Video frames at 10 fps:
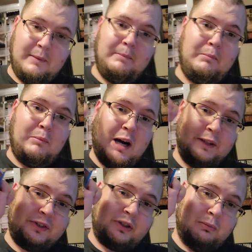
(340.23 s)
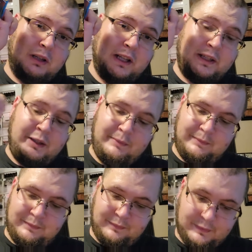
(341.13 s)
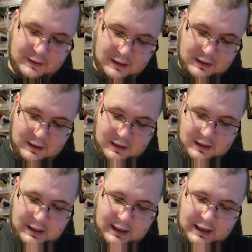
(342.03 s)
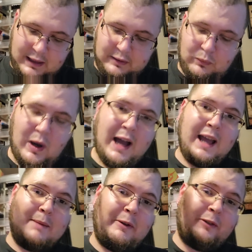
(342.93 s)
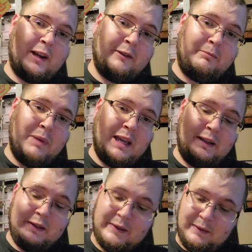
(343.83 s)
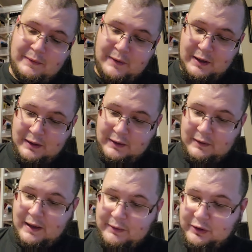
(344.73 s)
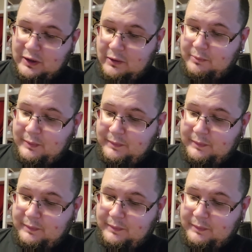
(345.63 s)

Monster Blood. And Why I'm Afraid of Bees. So that was dope.